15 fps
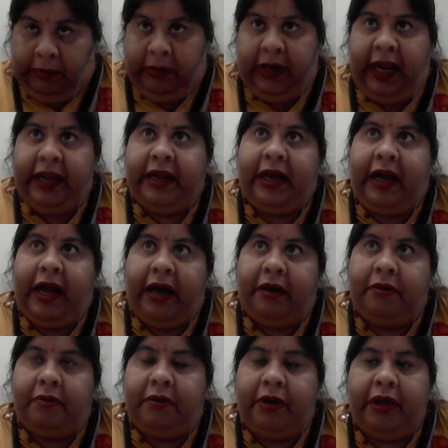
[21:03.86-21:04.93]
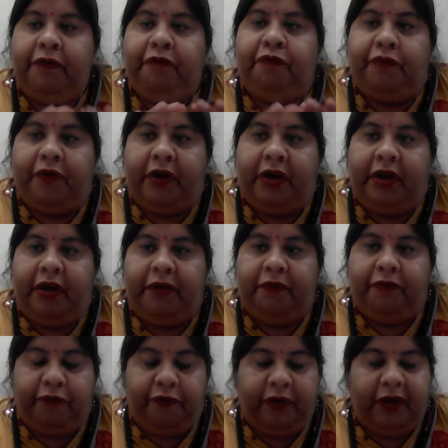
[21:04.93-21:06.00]
like if
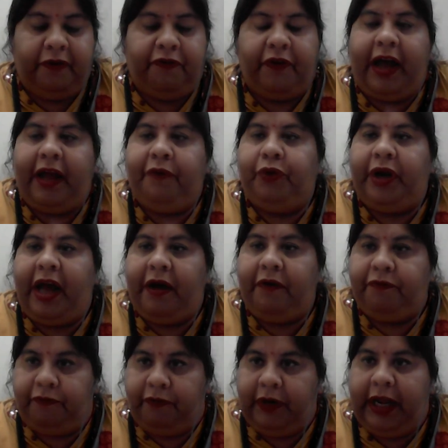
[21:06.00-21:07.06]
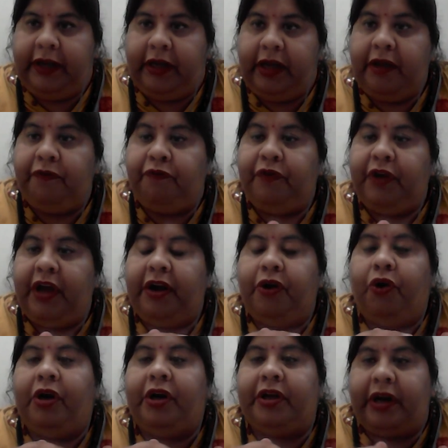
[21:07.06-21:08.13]
I would have, like, if we are
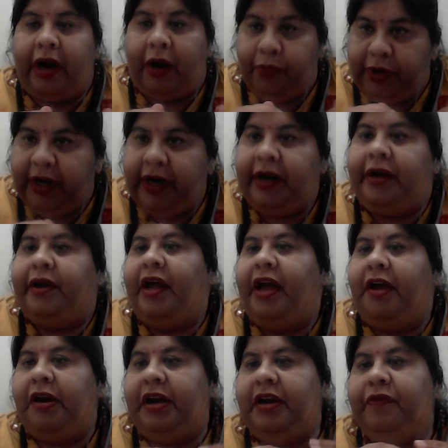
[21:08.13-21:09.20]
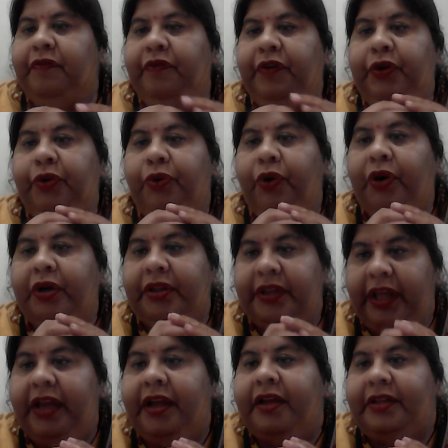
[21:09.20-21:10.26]
not grounded and if we do not
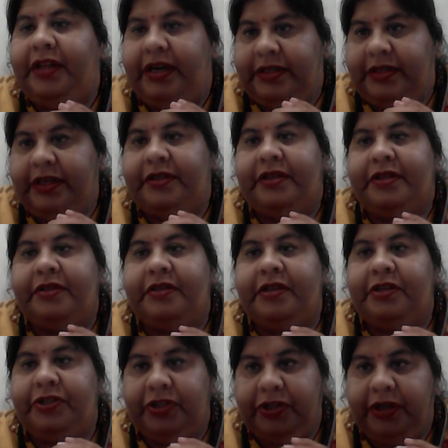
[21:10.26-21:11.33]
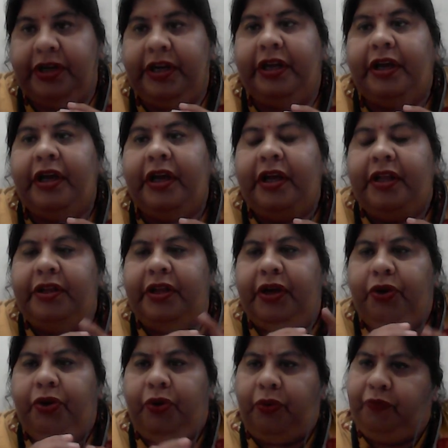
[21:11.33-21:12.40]
think that success is a journey,
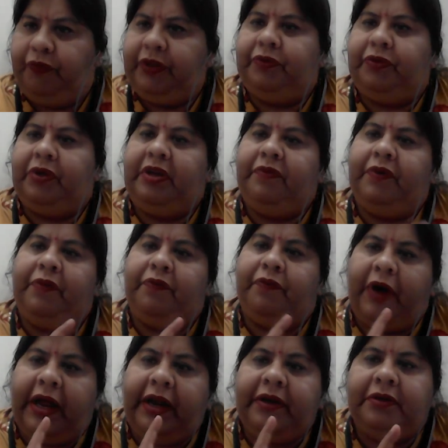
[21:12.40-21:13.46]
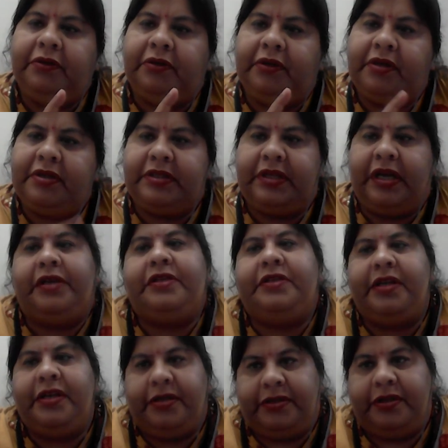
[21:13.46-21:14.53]
then, with even one
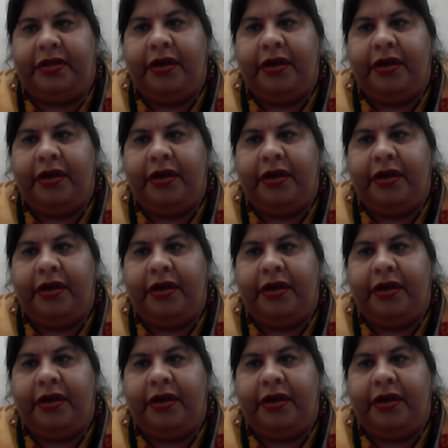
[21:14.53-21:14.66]
success,